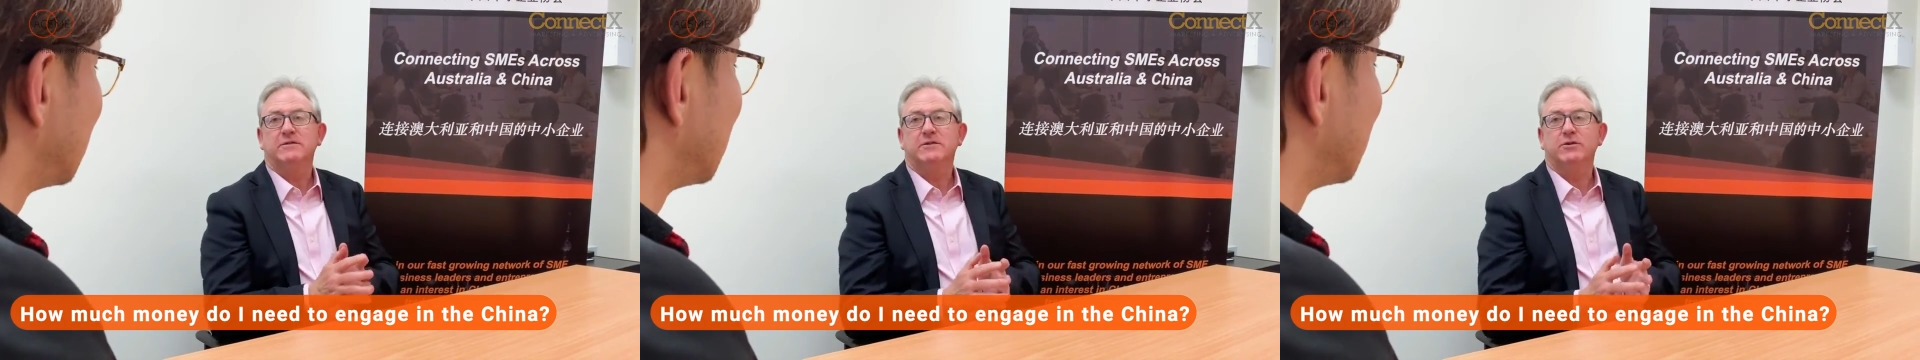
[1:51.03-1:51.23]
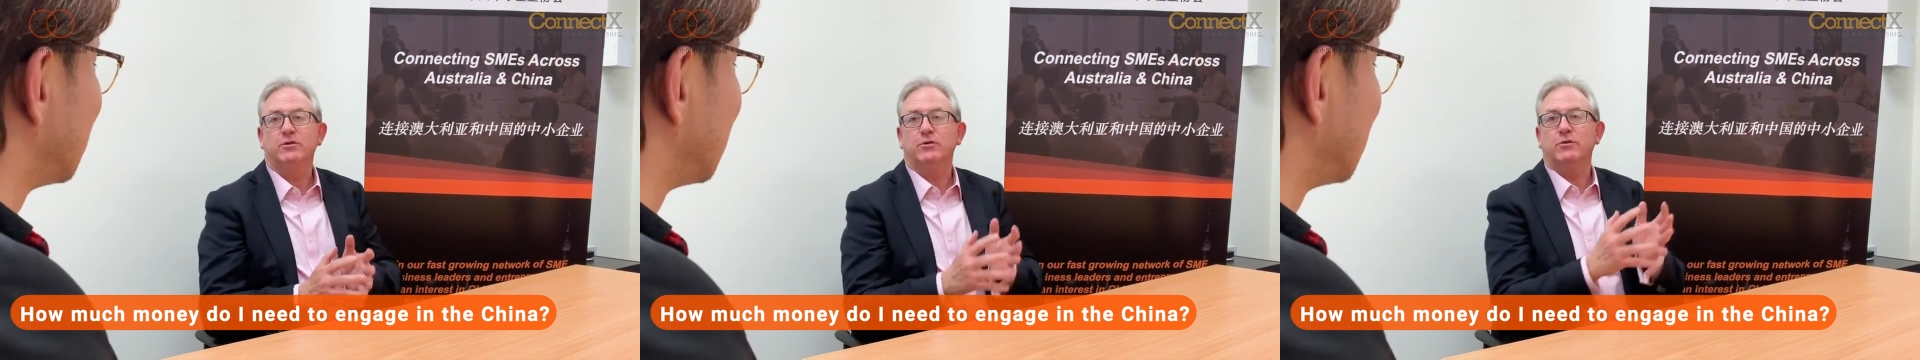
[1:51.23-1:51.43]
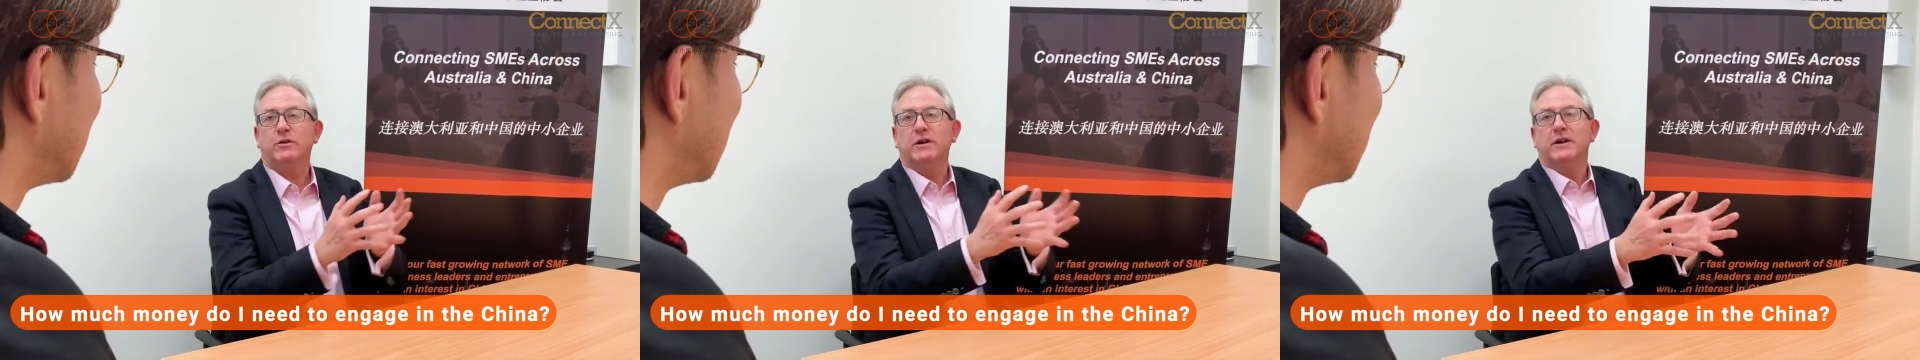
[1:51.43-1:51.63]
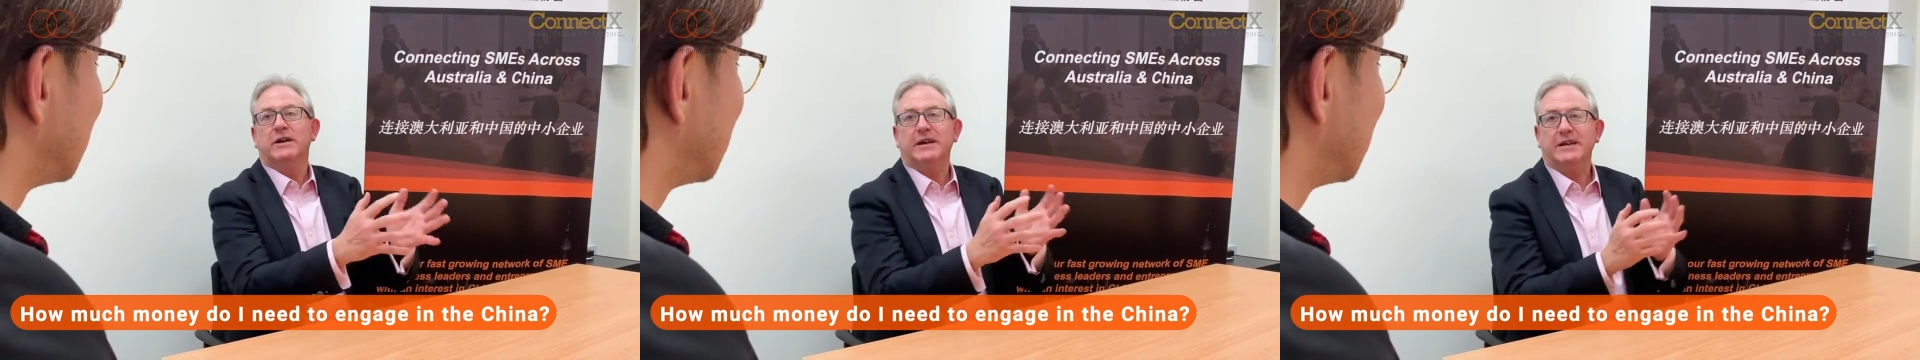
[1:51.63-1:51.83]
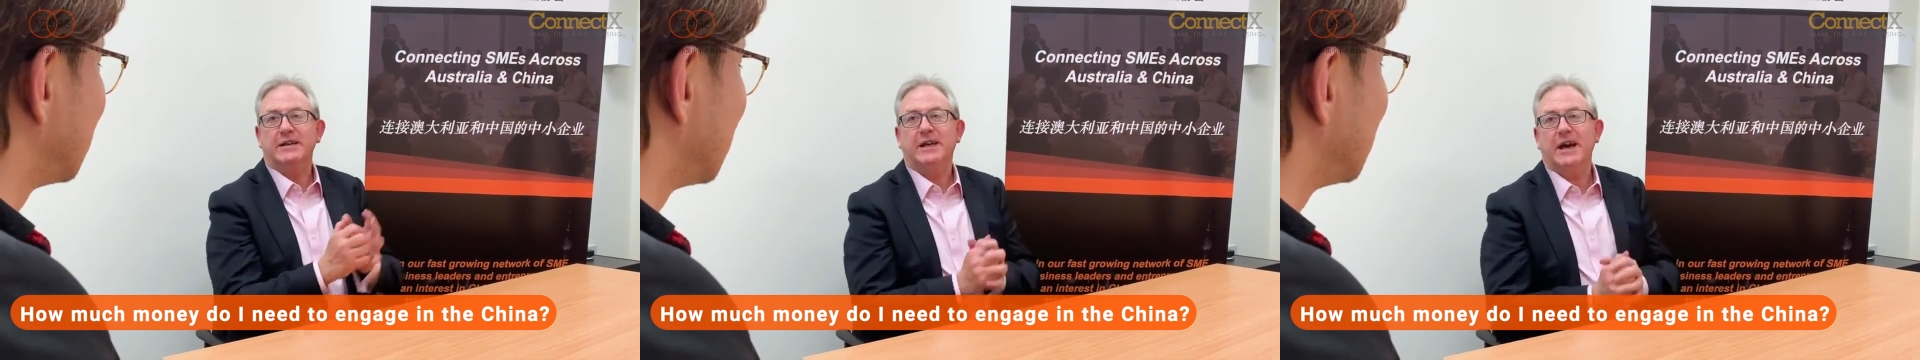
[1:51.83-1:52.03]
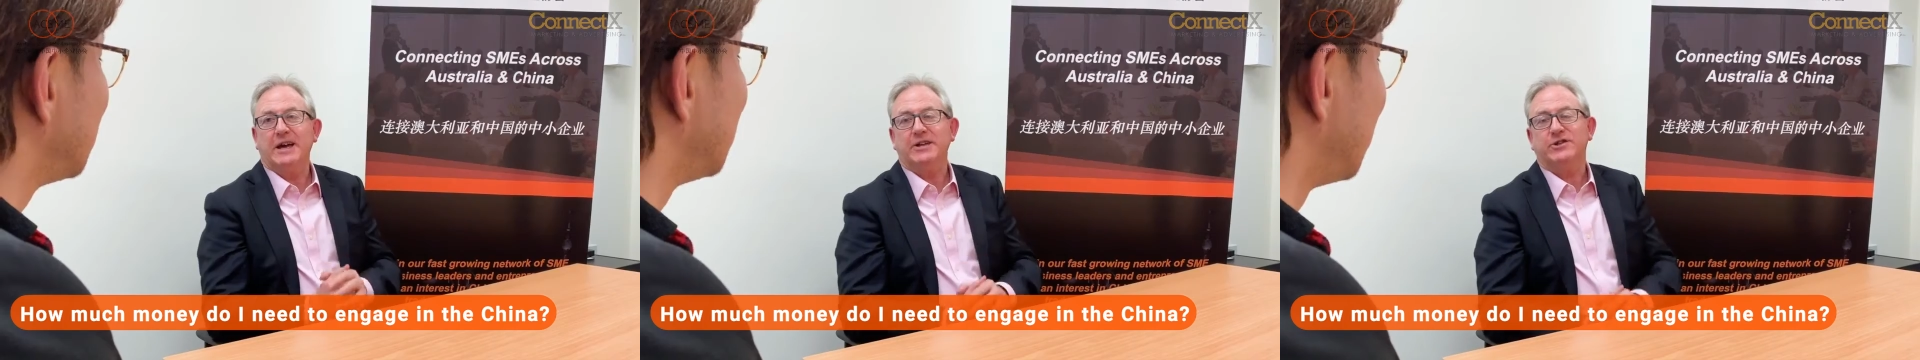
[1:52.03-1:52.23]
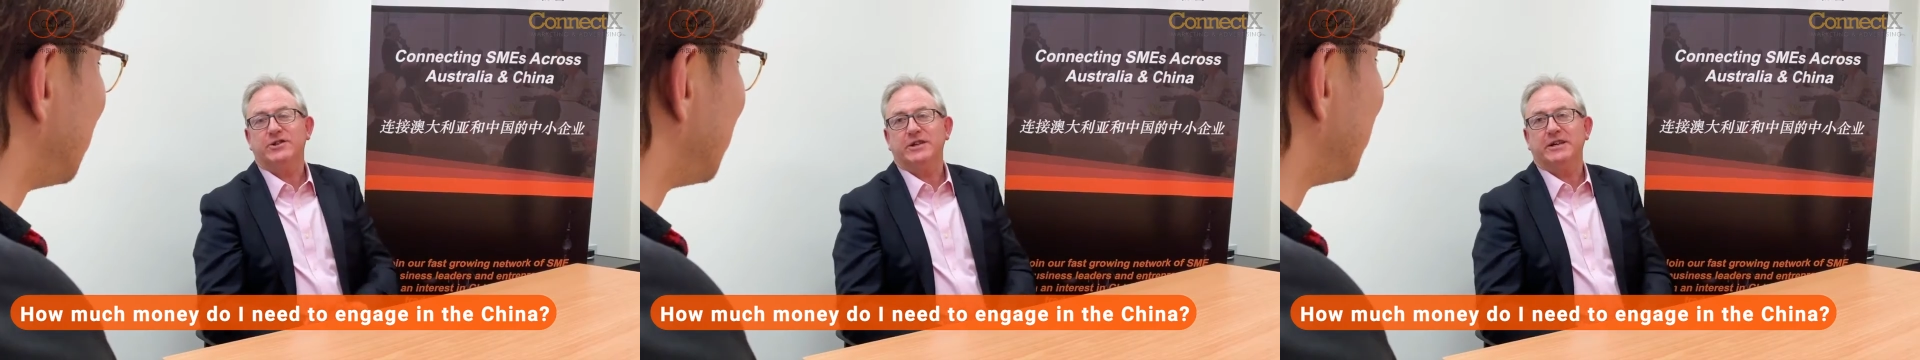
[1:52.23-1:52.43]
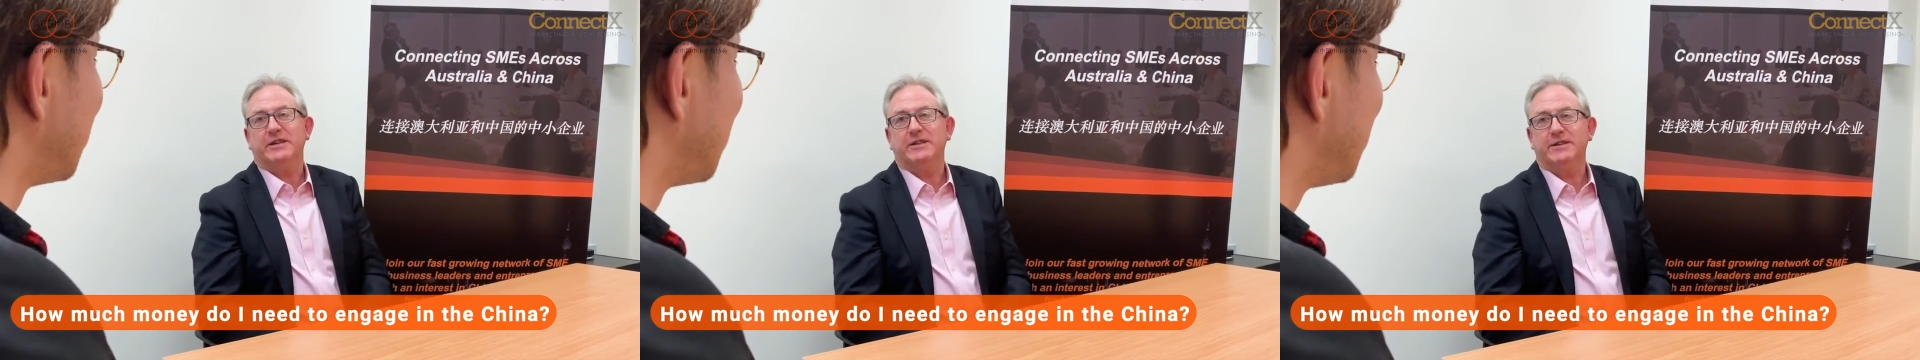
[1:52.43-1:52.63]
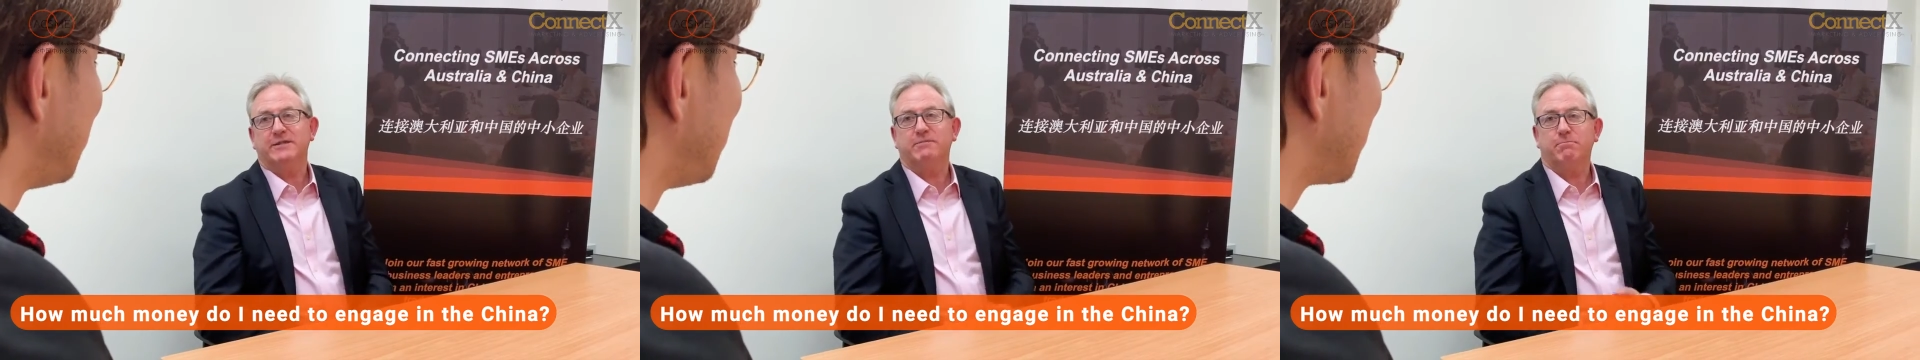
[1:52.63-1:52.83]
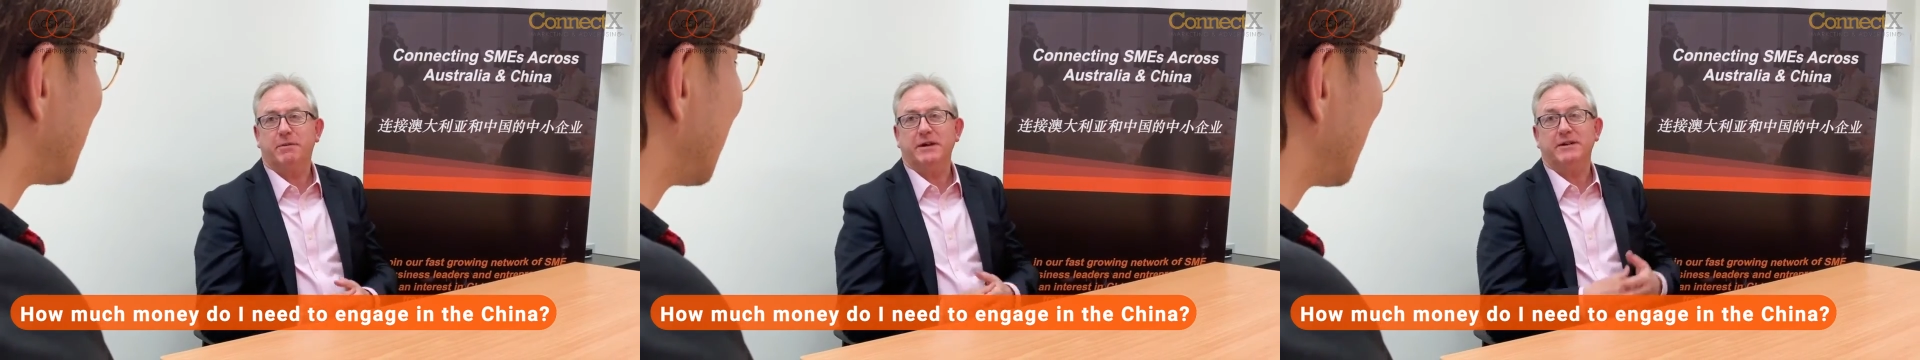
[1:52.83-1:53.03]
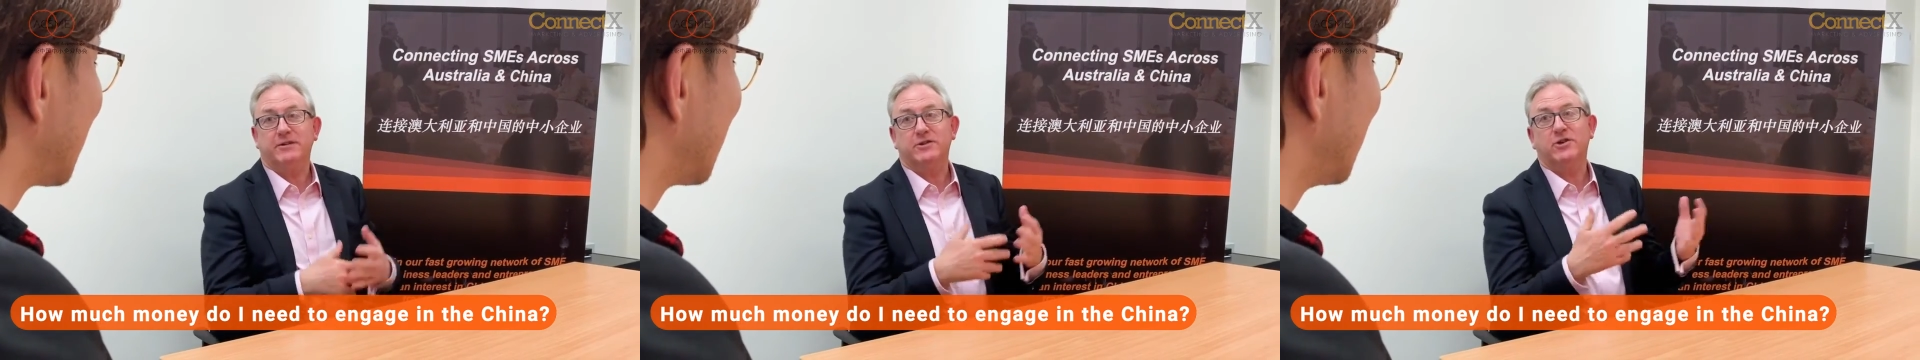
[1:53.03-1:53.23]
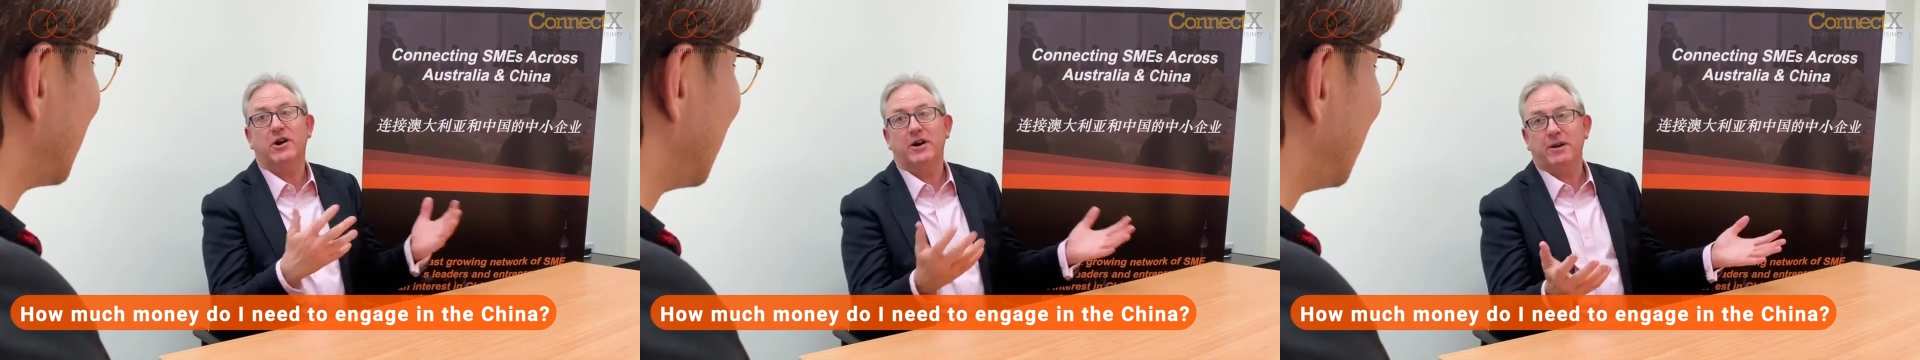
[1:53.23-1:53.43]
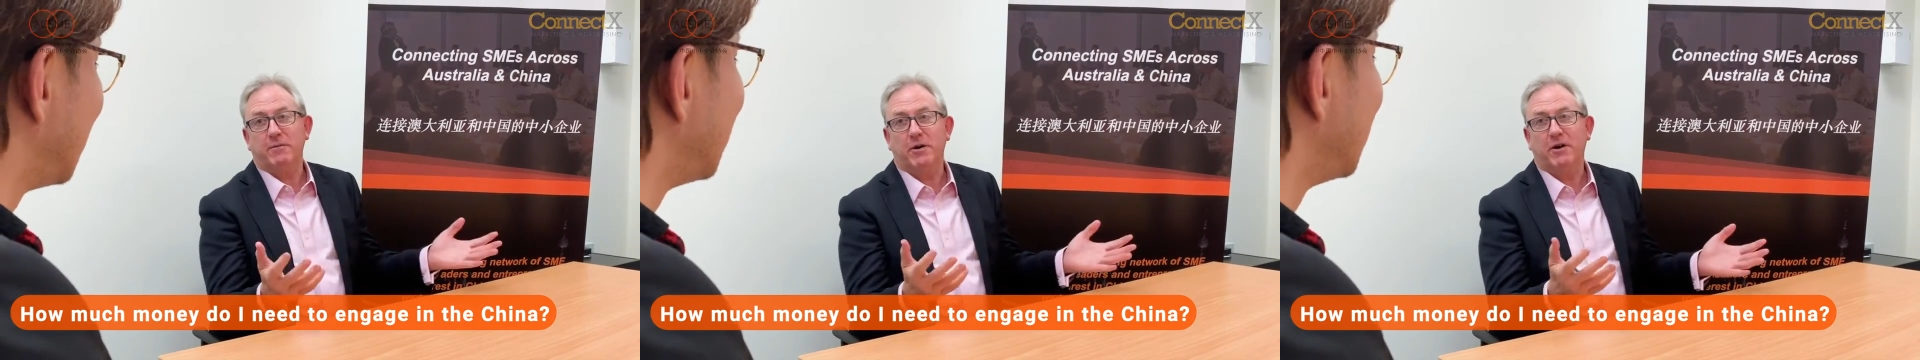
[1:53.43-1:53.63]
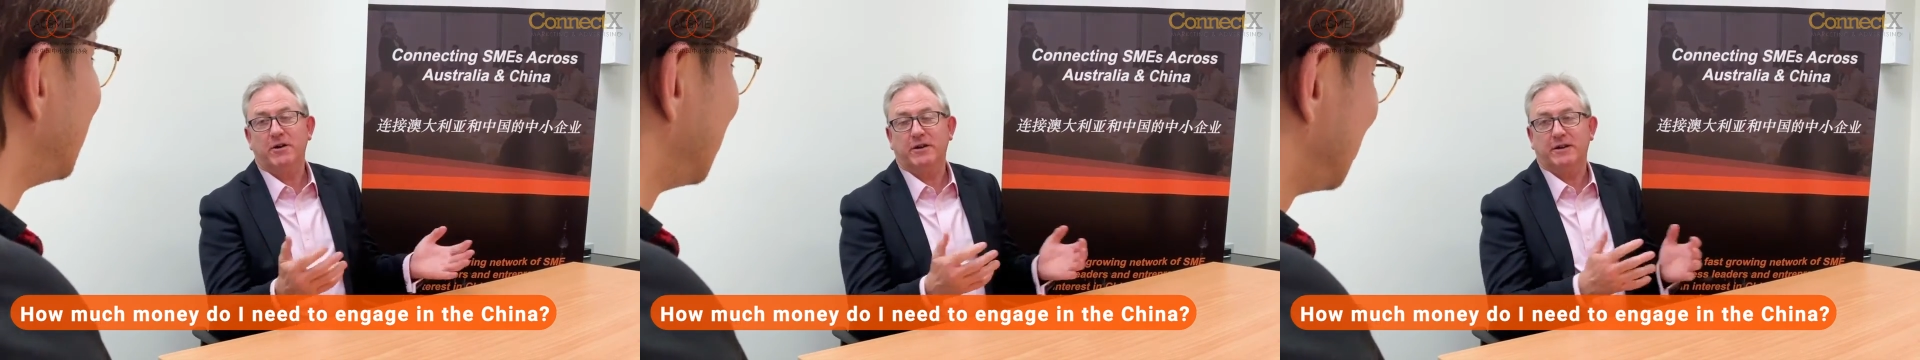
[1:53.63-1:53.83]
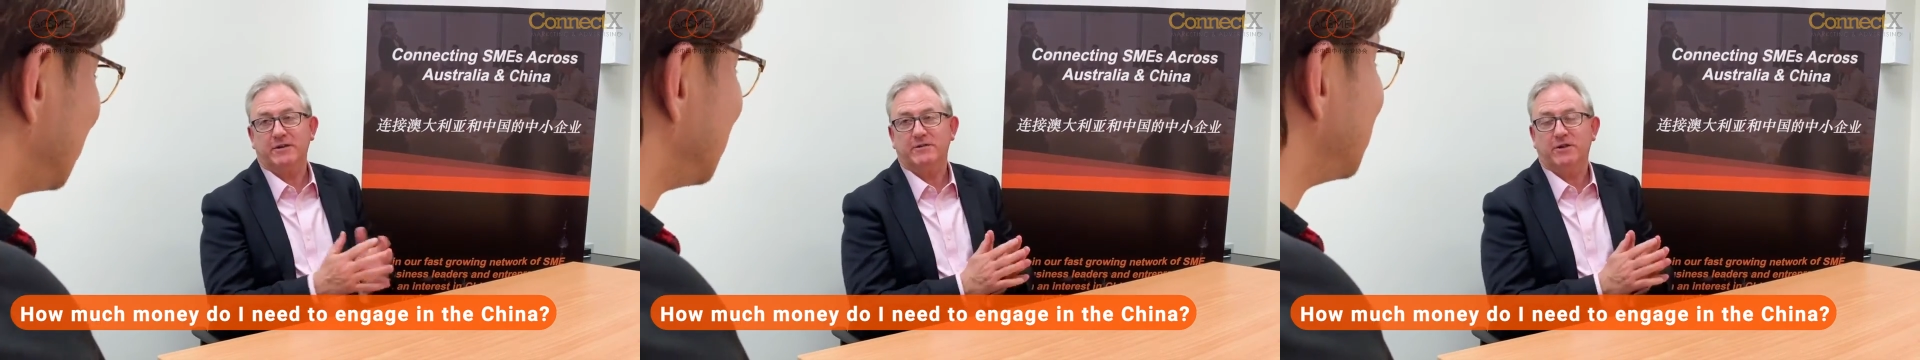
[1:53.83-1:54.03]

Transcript: to engage in this big China market?